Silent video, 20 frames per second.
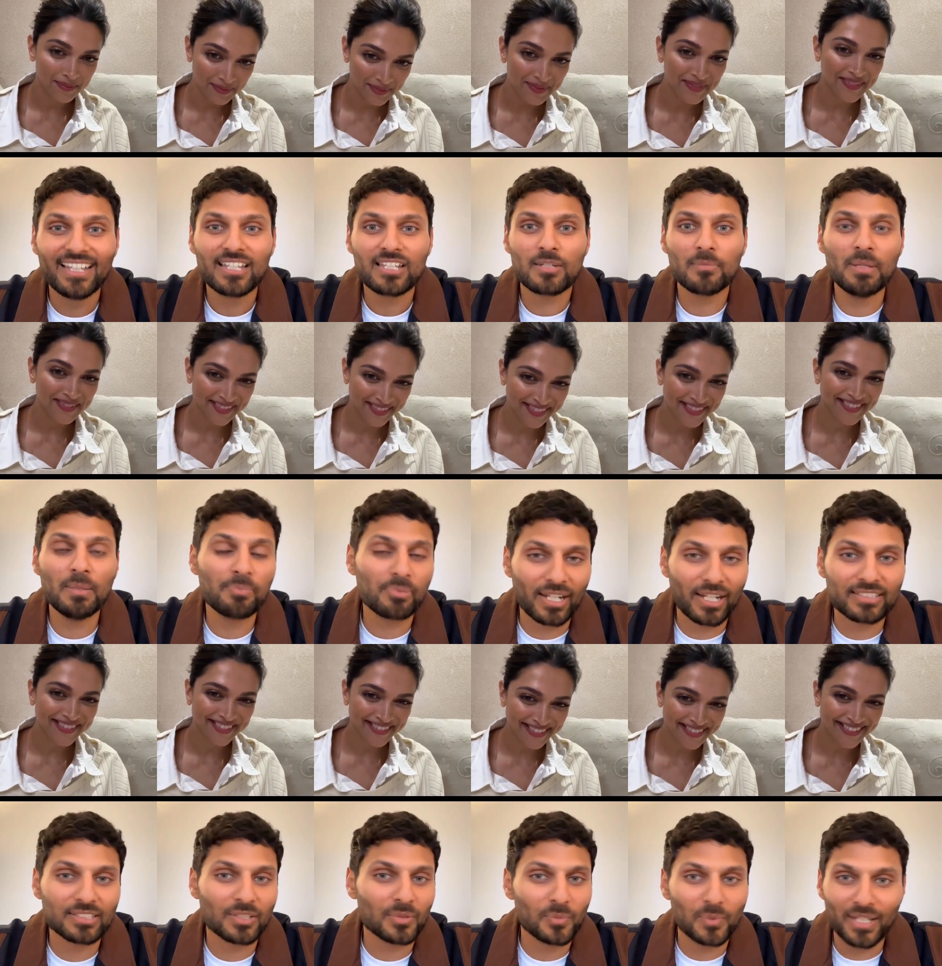Speaker 1: to be
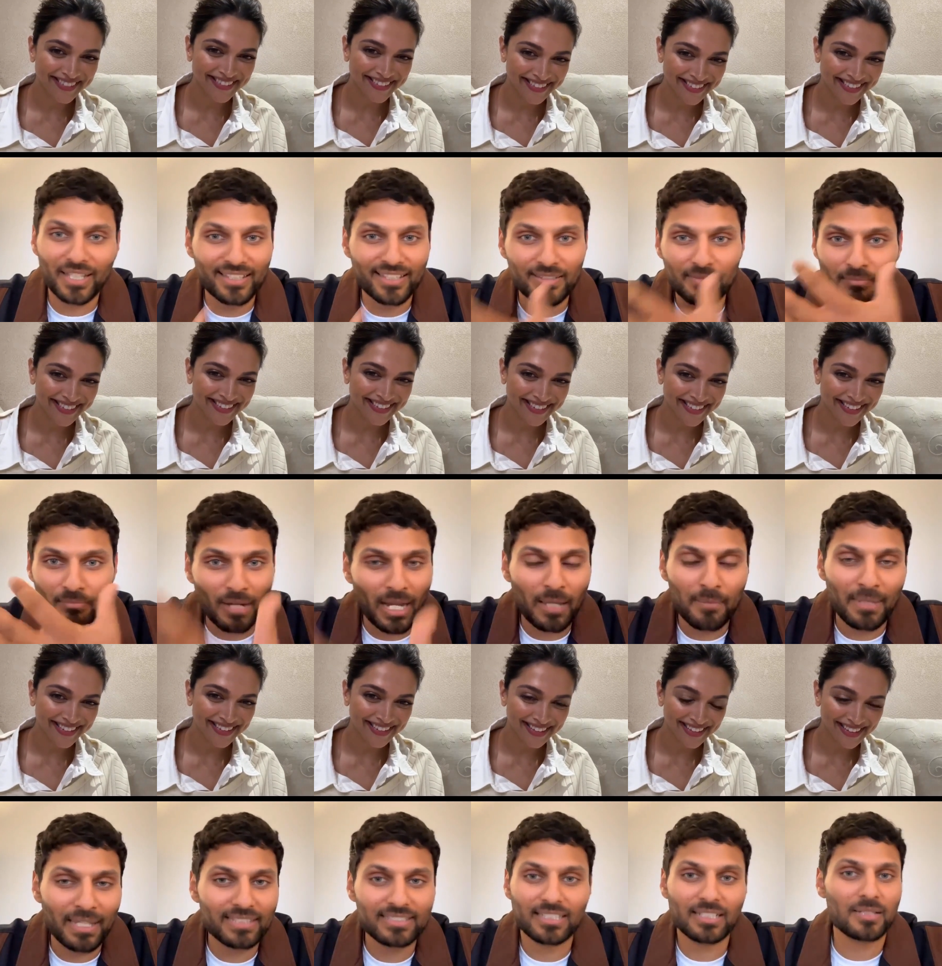present with my
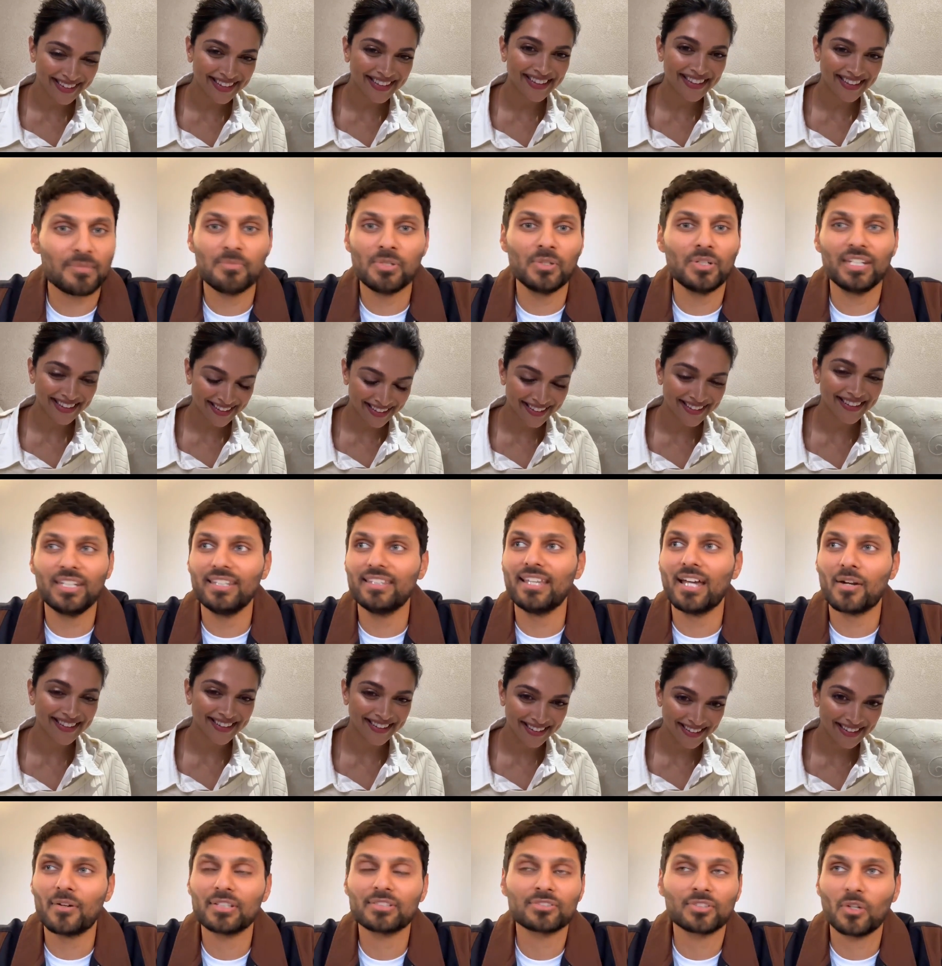amazing community
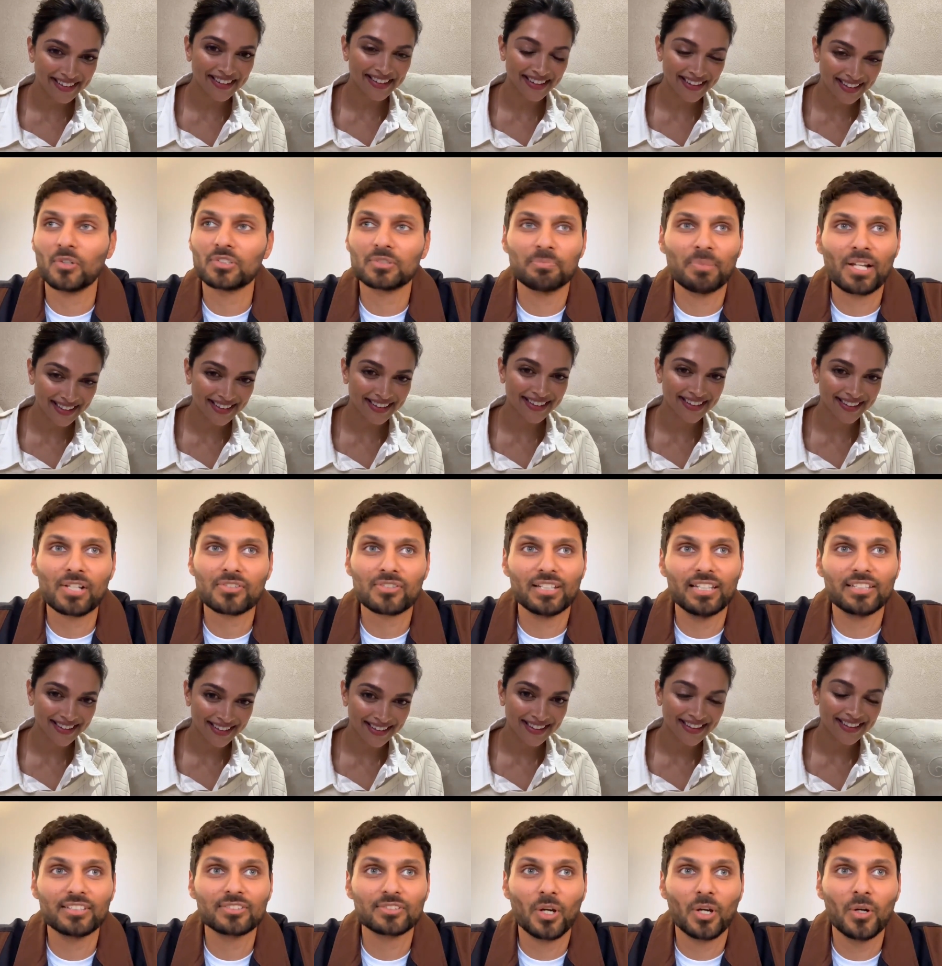there is so special.
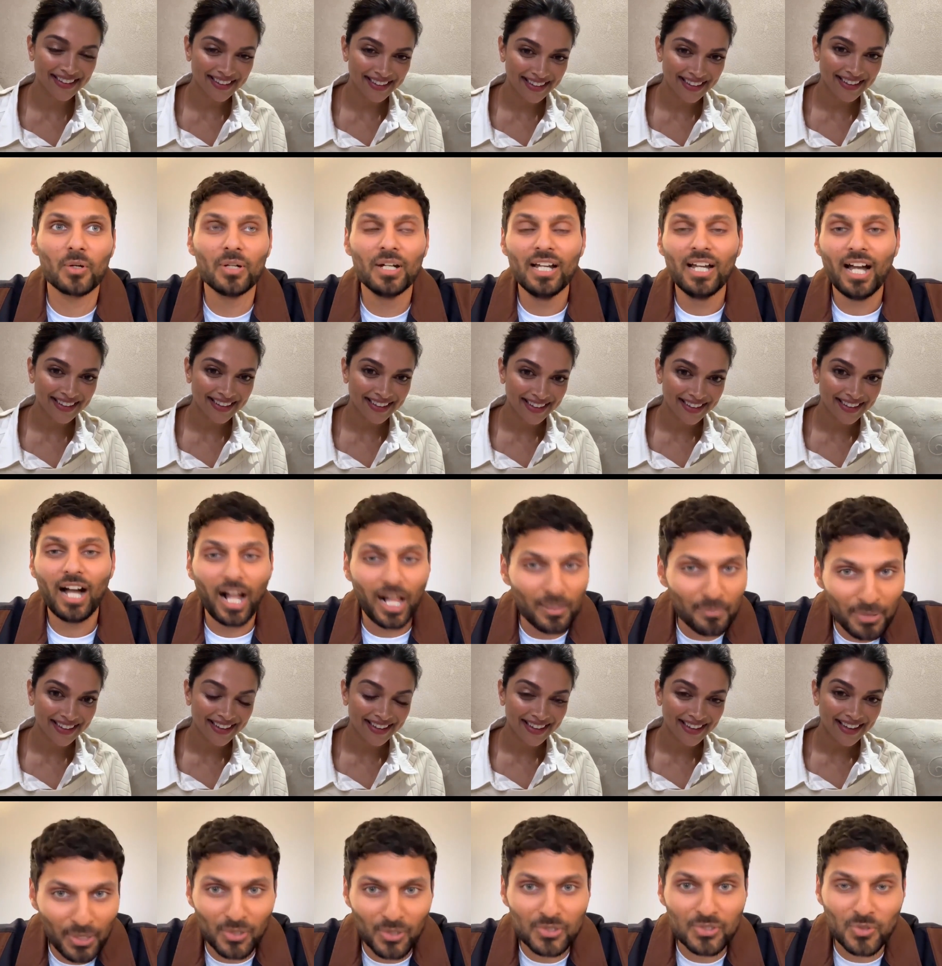And so I'll
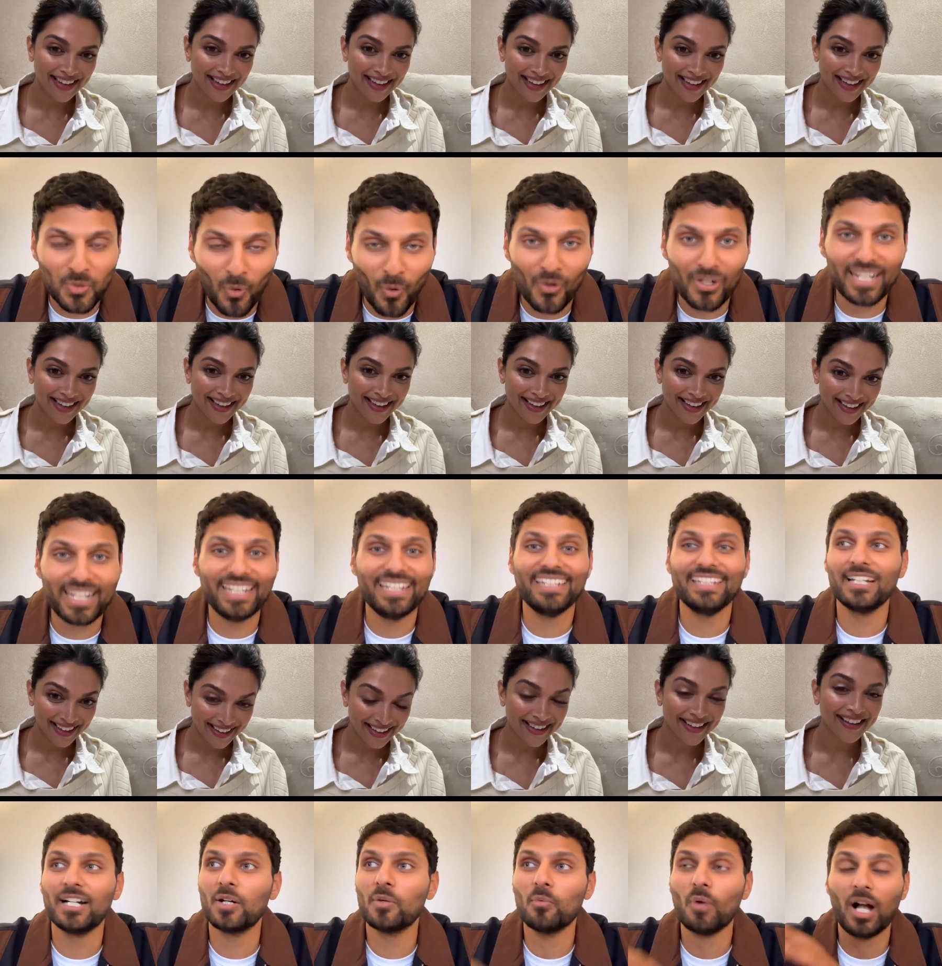be on tour in
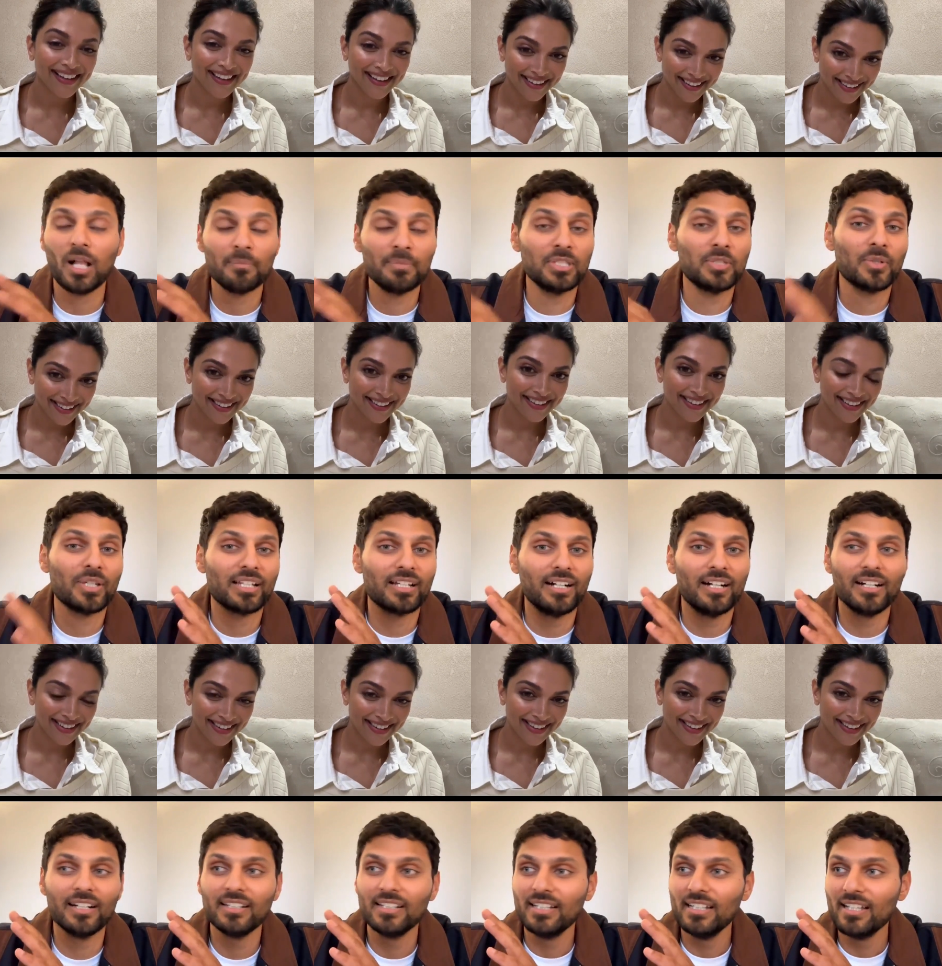India. I'll be doing
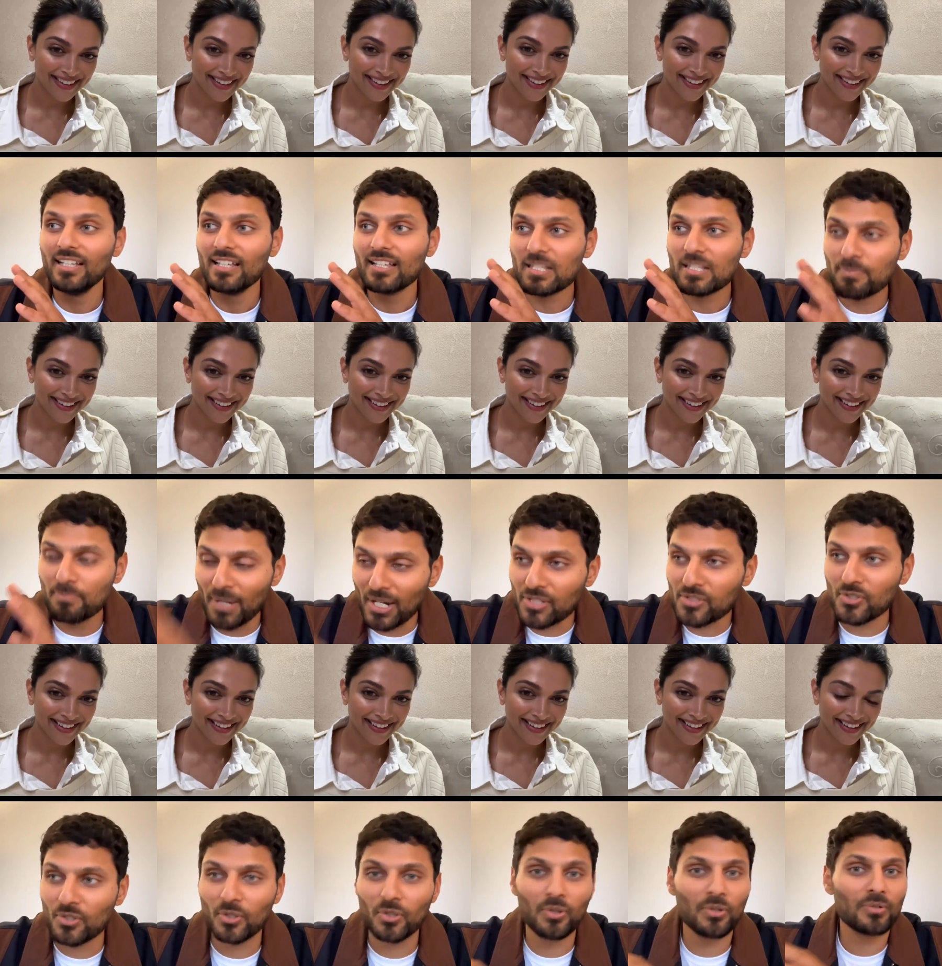a
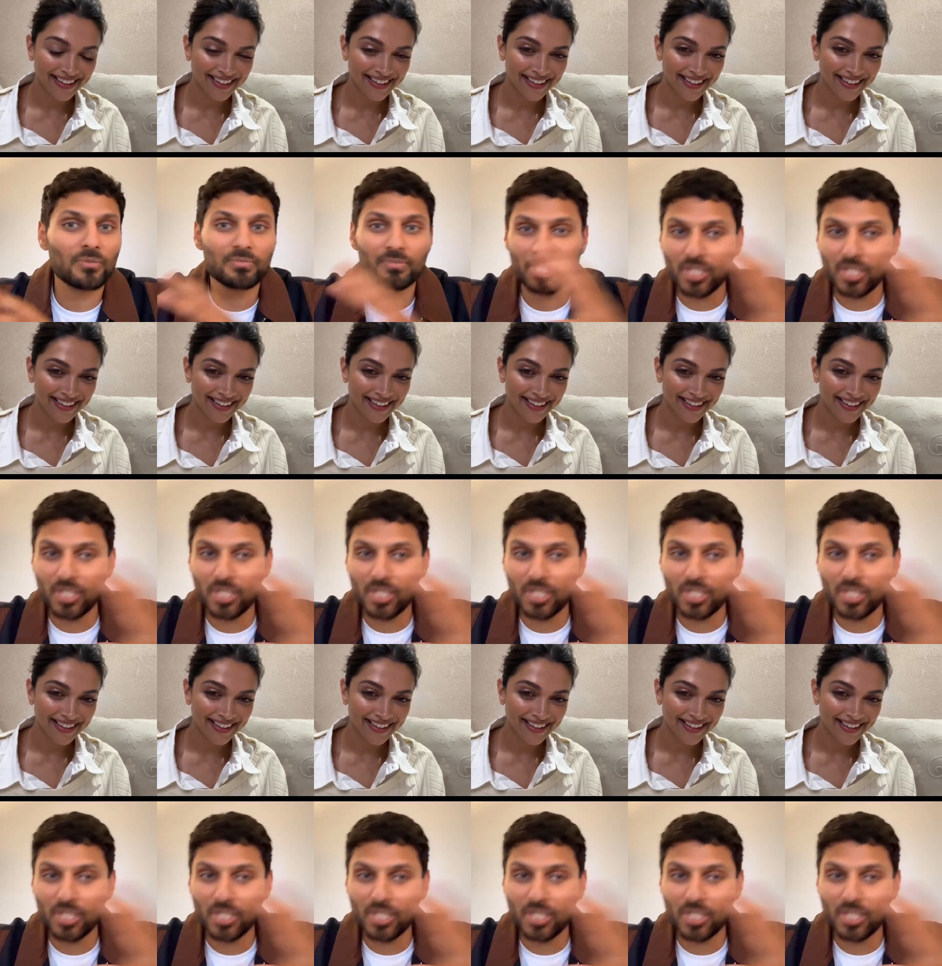special